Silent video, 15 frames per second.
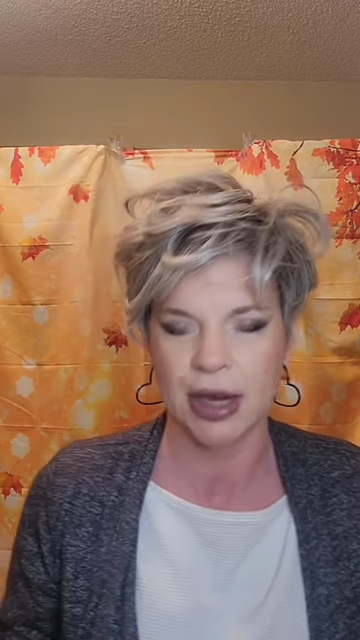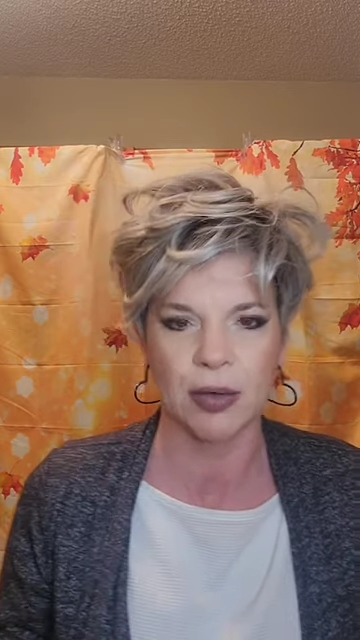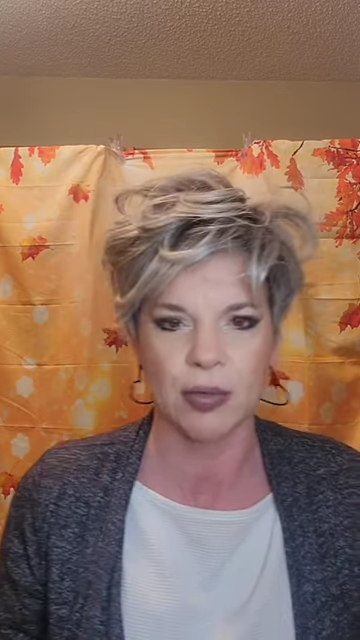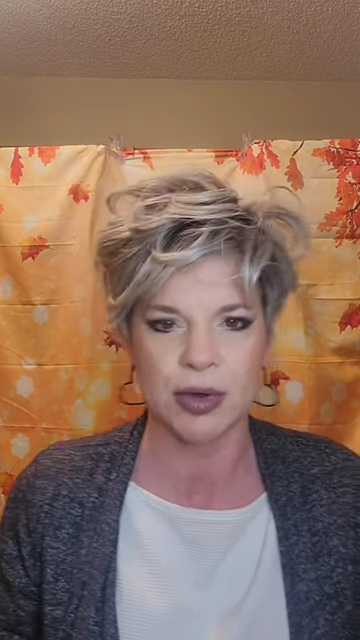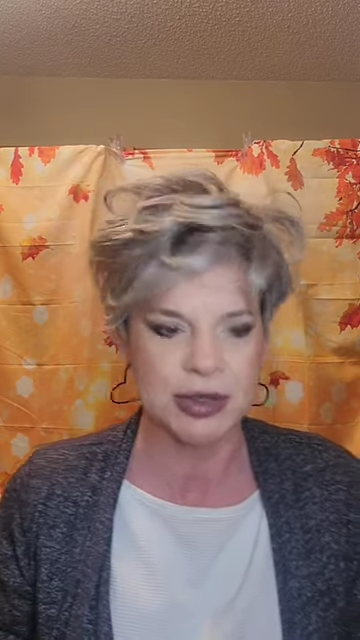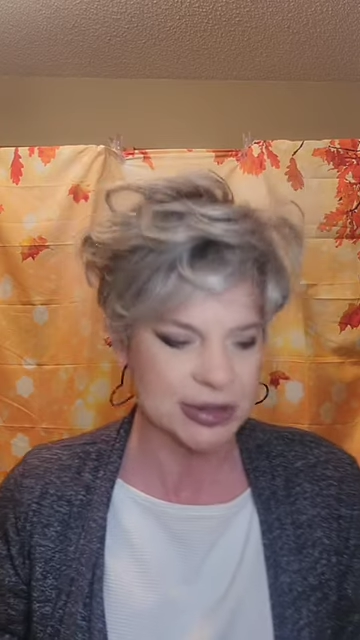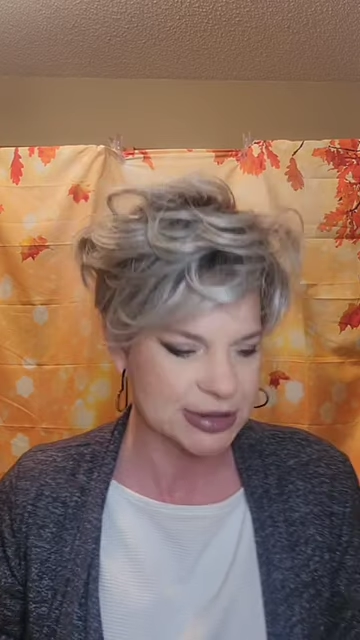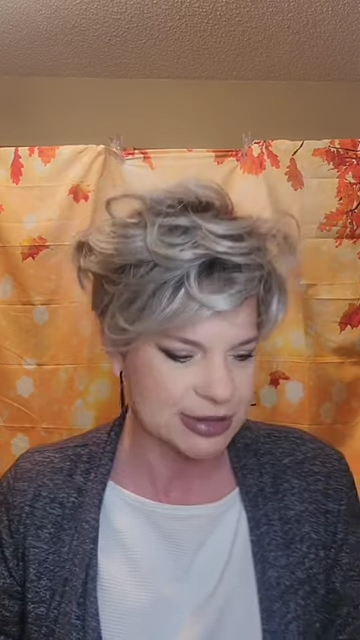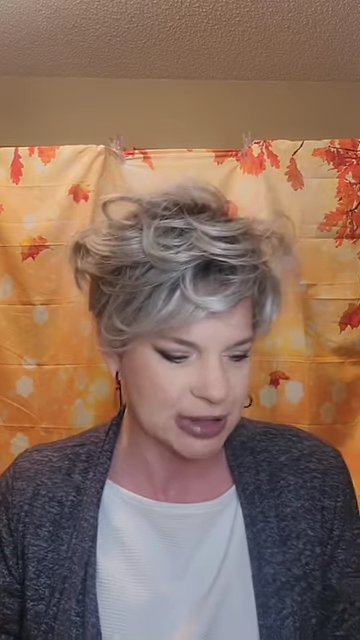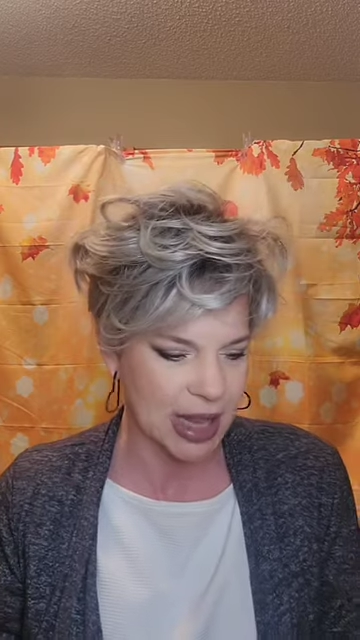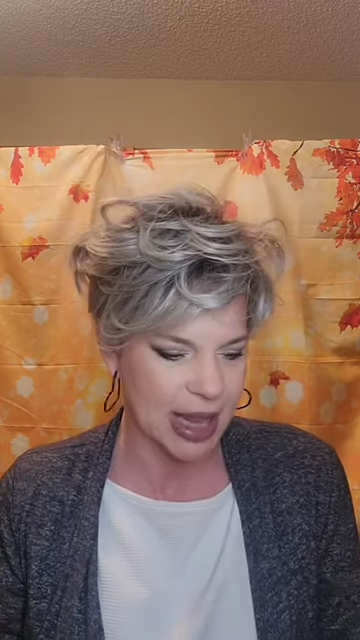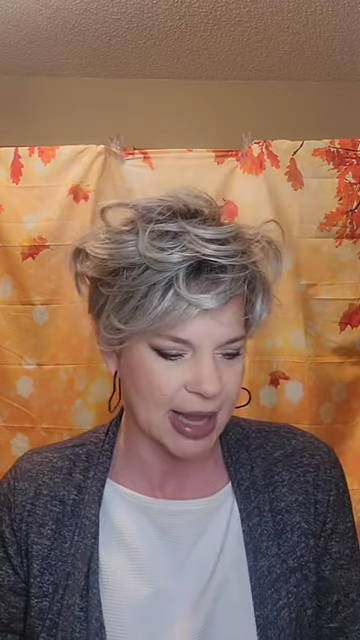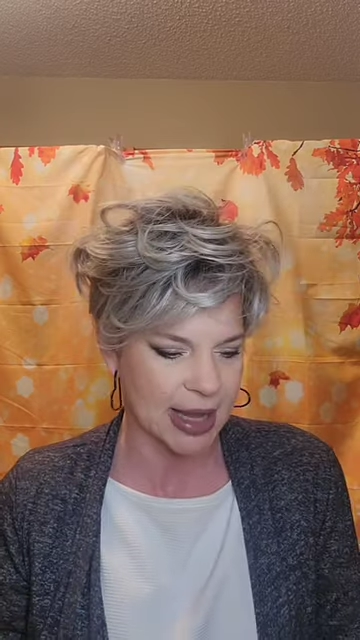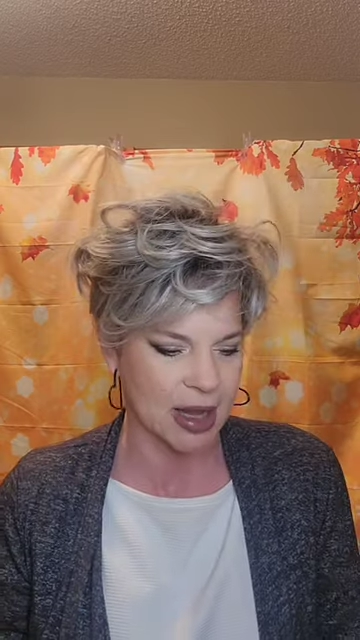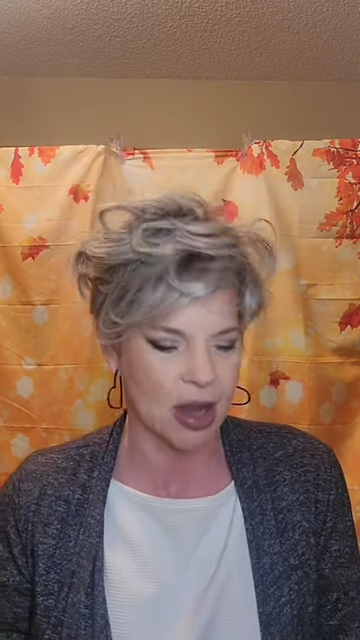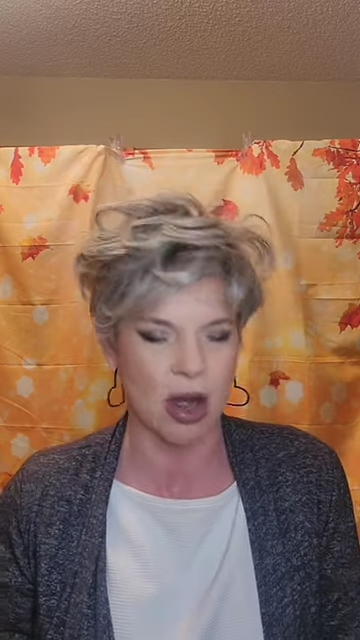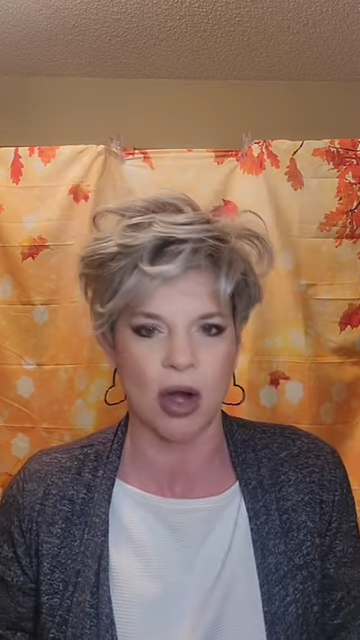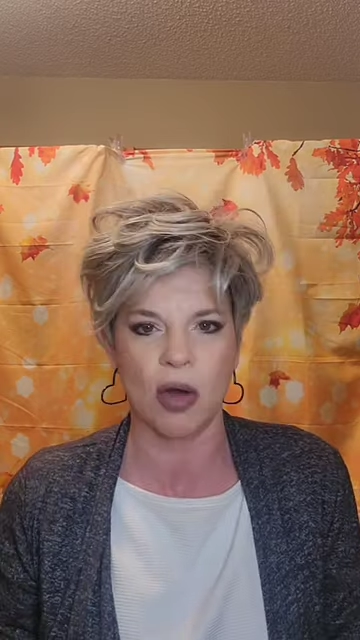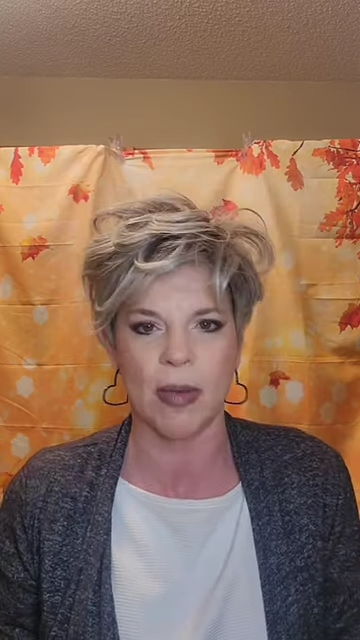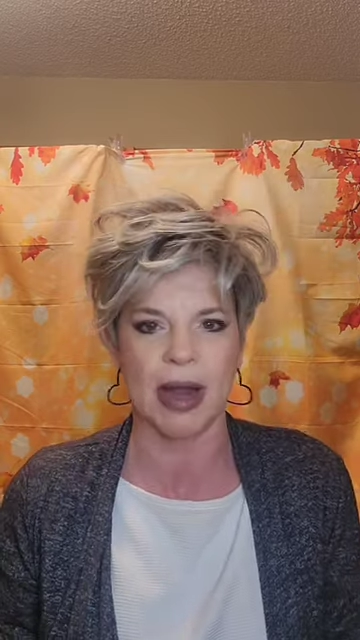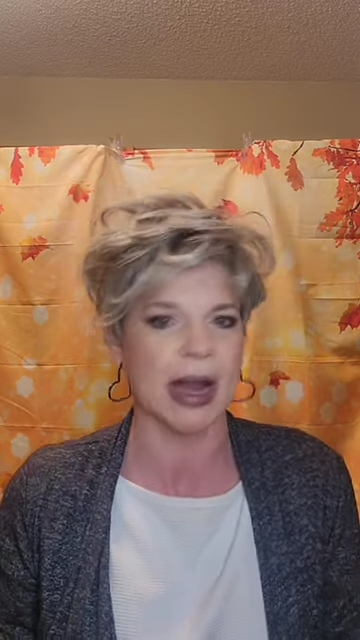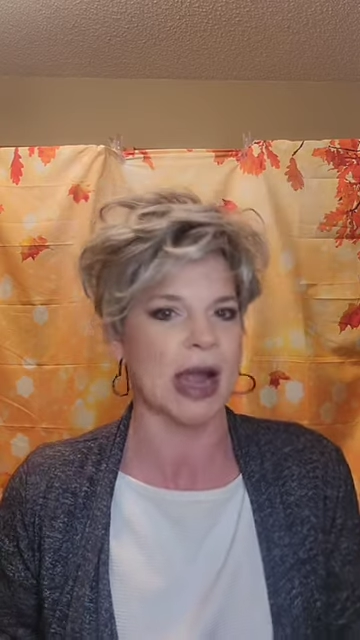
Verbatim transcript: It was like, oh my